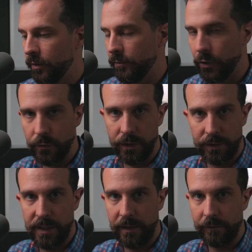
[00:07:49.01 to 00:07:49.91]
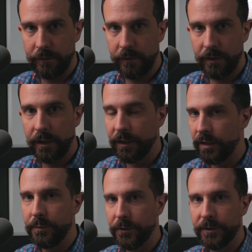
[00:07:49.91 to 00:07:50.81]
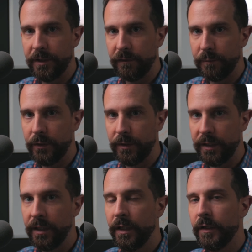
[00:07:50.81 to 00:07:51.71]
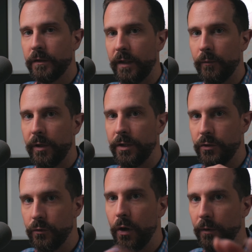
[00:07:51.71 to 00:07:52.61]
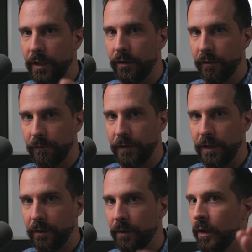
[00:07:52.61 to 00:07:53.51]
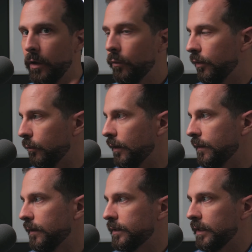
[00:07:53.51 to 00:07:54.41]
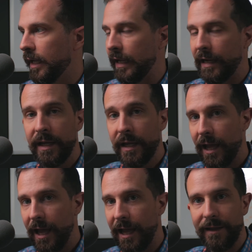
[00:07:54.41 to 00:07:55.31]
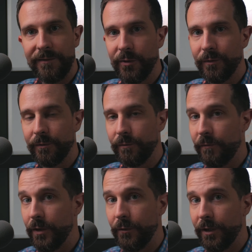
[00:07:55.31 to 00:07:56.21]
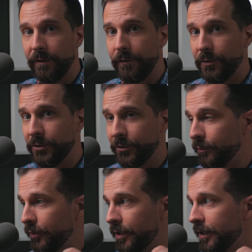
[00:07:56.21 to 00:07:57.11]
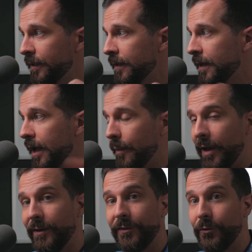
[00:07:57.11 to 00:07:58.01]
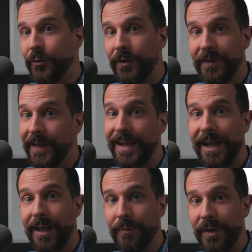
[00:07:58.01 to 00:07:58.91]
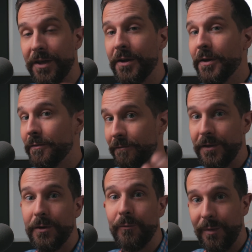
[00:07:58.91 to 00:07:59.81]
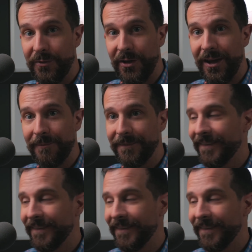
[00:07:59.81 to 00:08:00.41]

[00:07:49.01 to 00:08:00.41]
mute yourself and keep yourself muted so that way you don't interfere with what they're saying, and your video interview should be about as good as they can be via webcam.